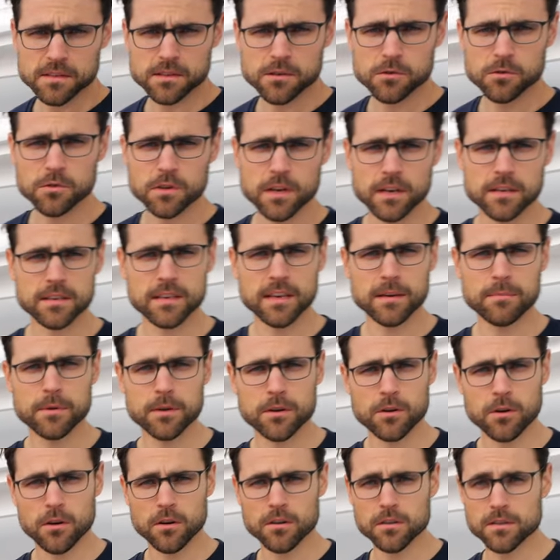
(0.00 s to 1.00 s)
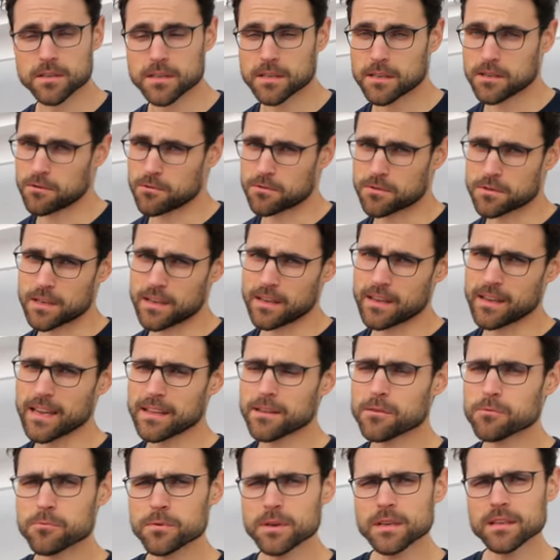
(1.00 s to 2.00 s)
a good idea because you still get
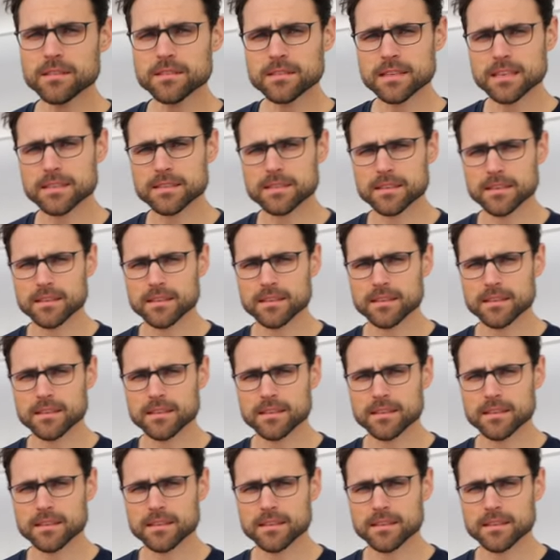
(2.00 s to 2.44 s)
a real six